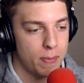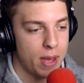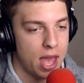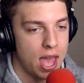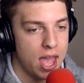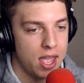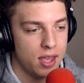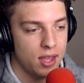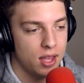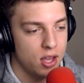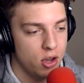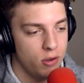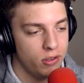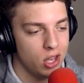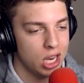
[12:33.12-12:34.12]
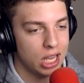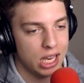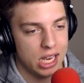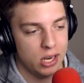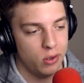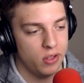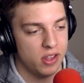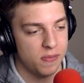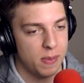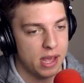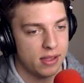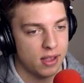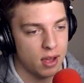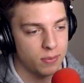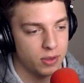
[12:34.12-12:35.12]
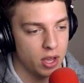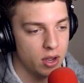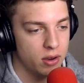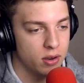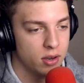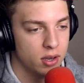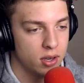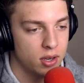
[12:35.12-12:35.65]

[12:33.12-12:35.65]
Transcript: Bye-bye. Who's going to clean all this mess up, though?